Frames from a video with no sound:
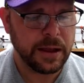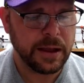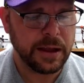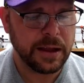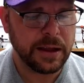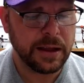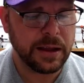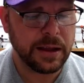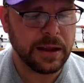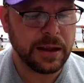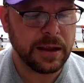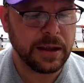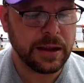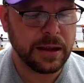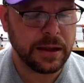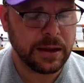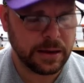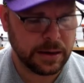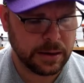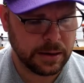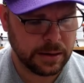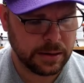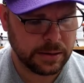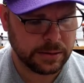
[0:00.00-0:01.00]

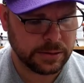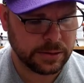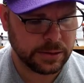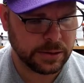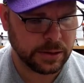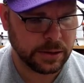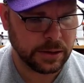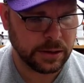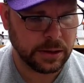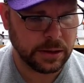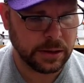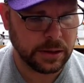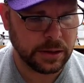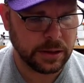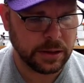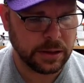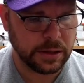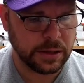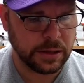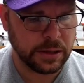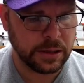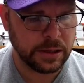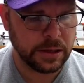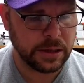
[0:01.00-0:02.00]
And it's
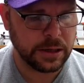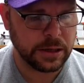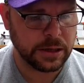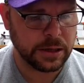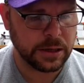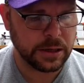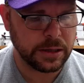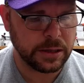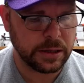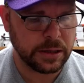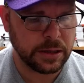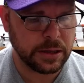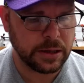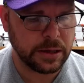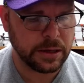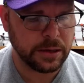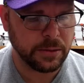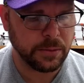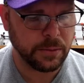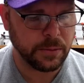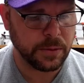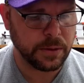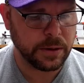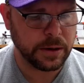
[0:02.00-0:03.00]
looking
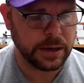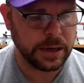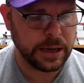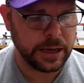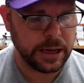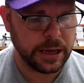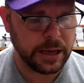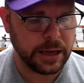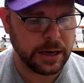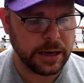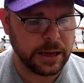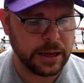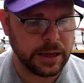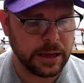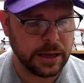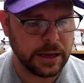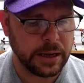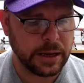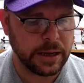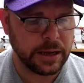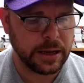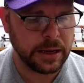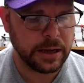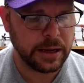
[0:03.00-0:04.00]
like we're
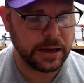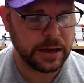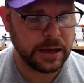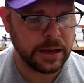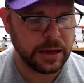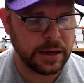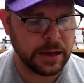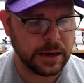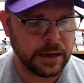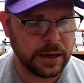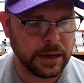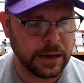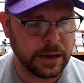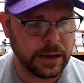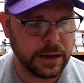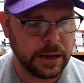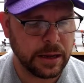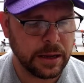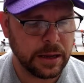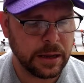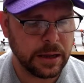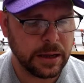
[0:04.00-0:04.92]
getting